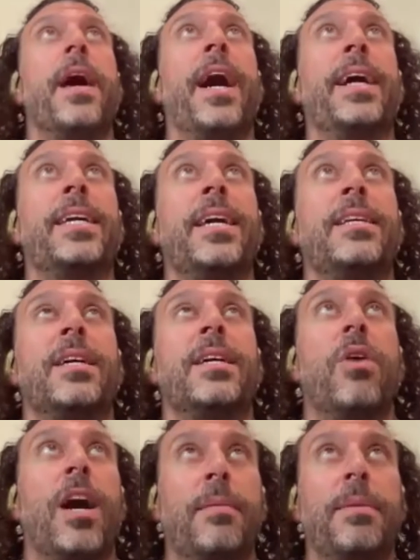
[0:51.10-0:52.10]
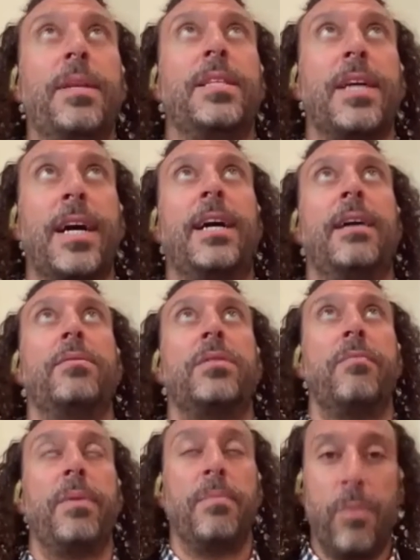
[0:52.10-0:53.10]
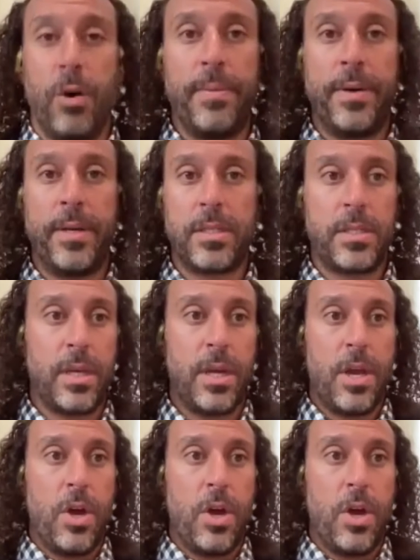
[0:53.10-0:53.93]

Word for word: i can't tell you how many times there have been moments